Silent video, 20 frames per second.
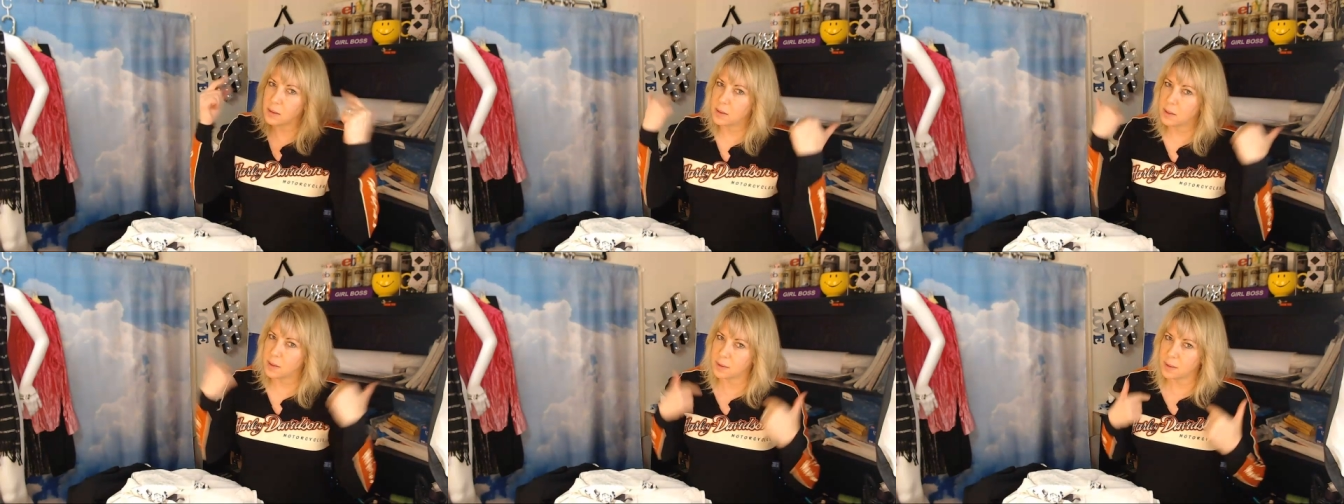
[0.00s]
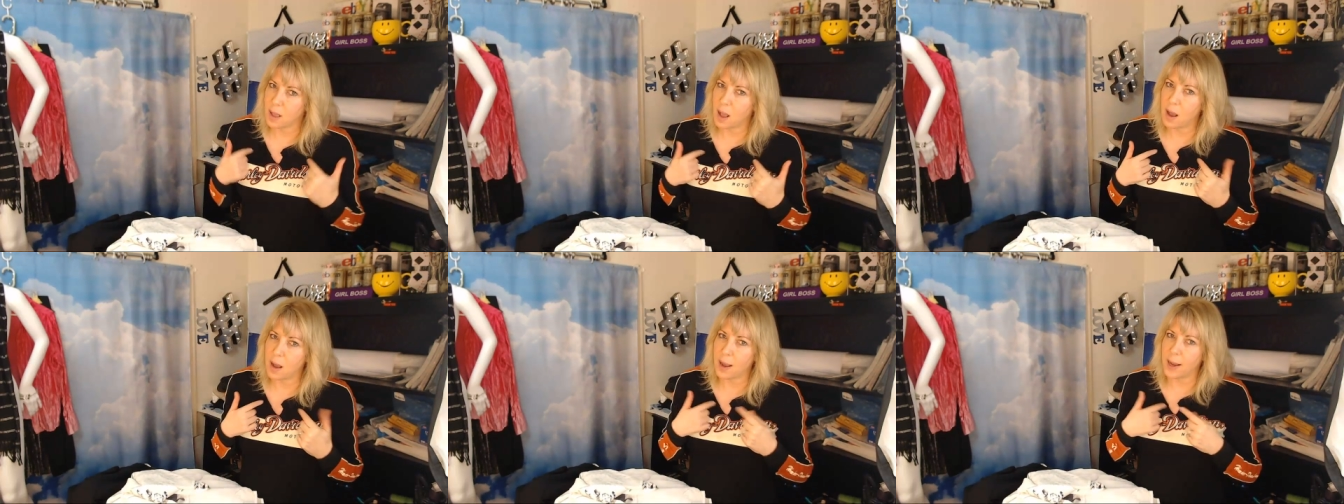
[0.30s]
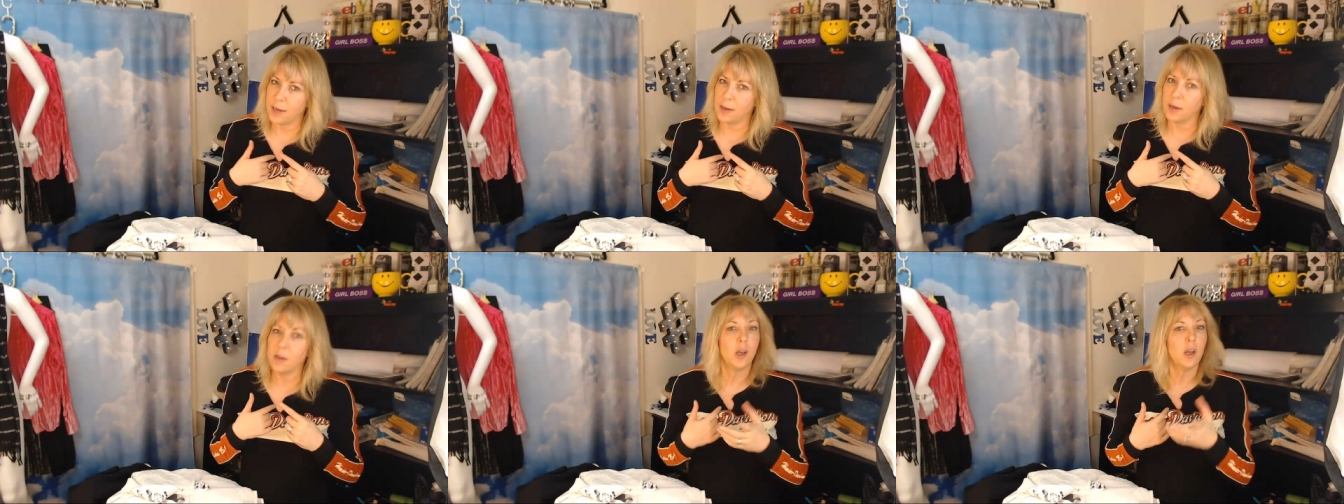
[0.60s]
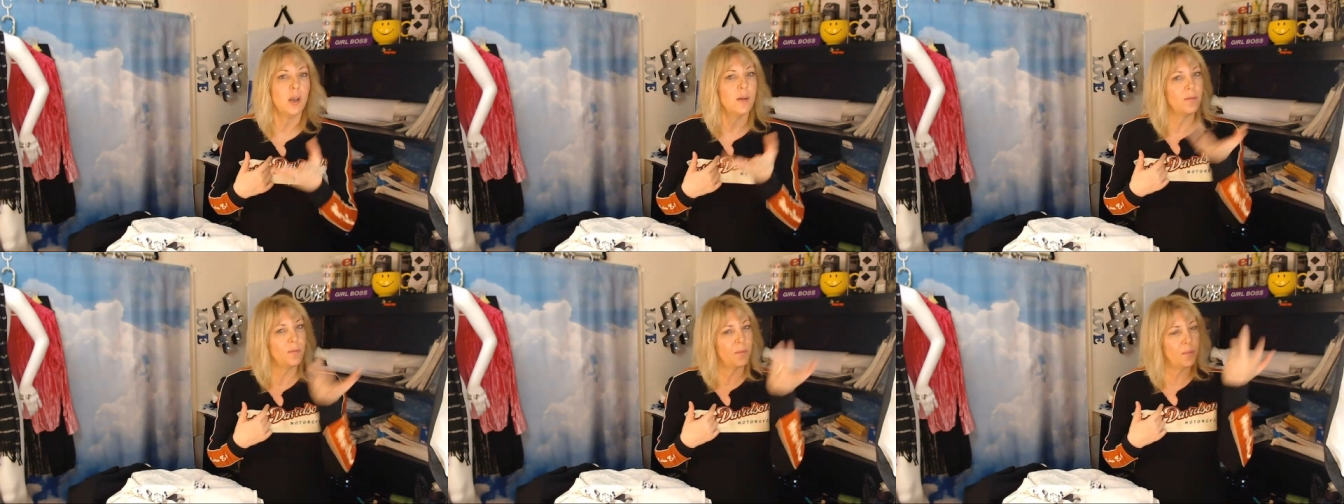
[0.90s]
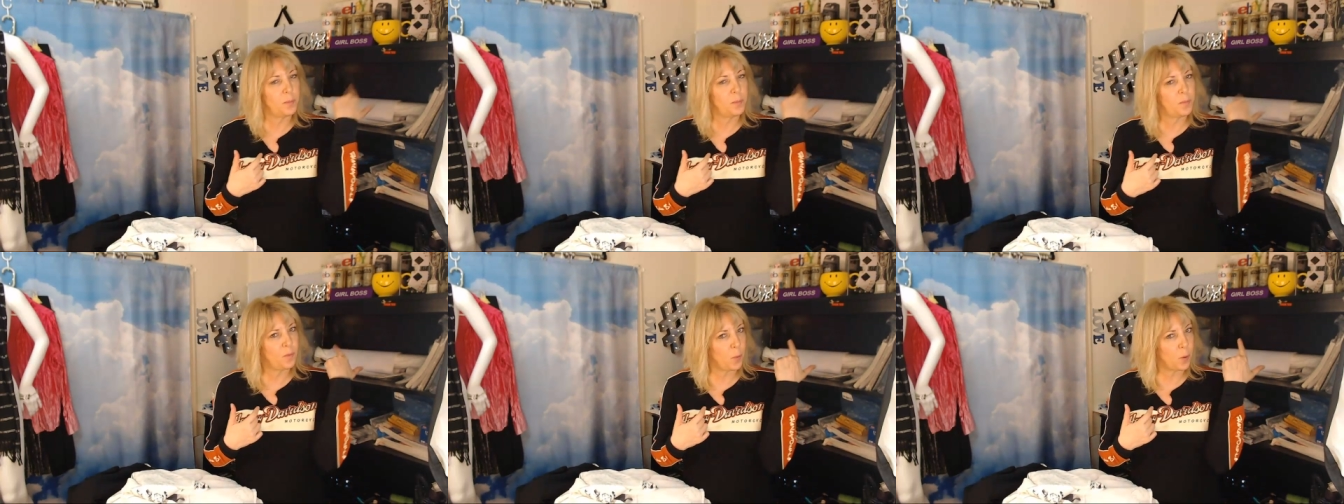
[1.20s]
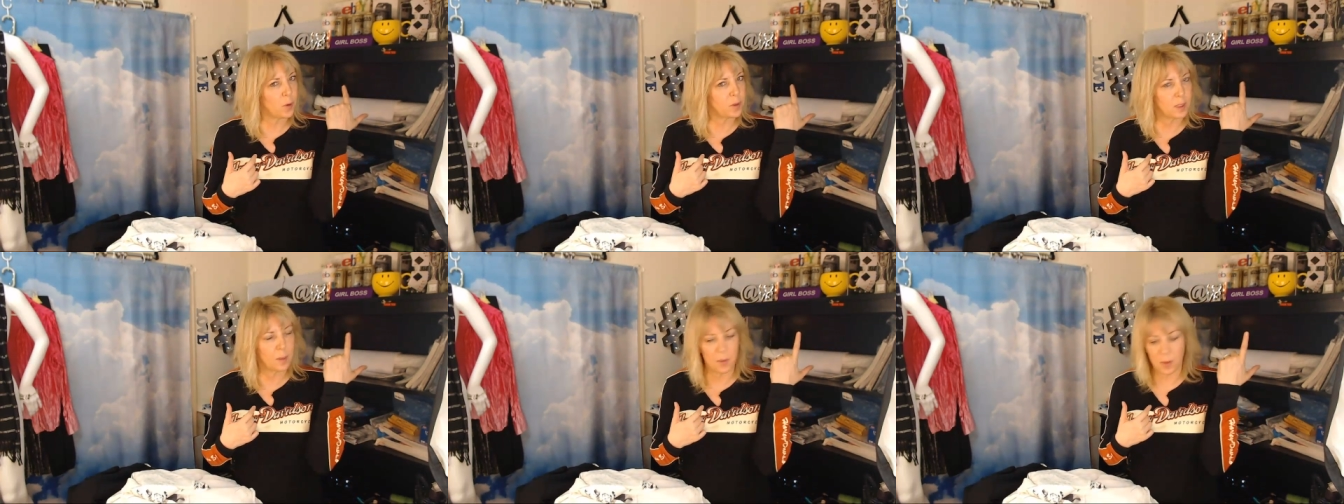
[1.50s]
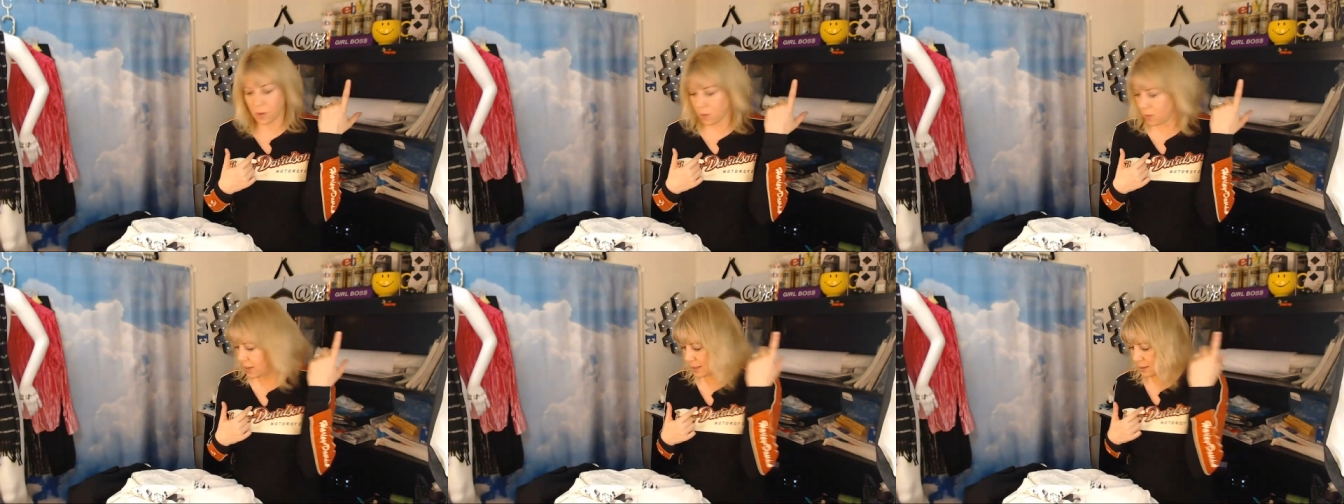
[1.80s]
design for some
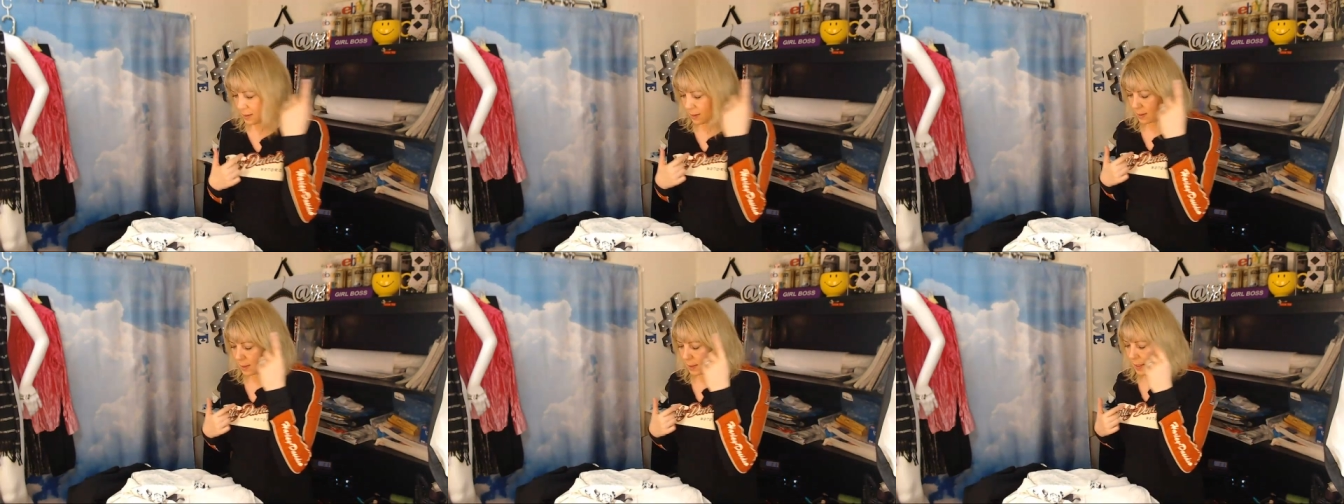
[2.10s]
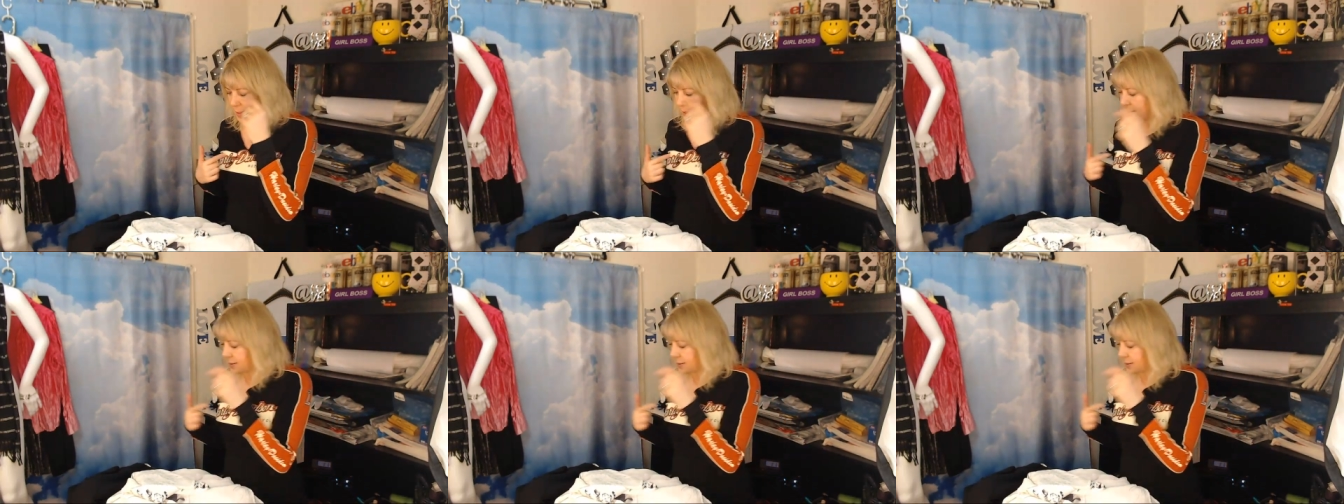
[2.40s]
of the reasons that I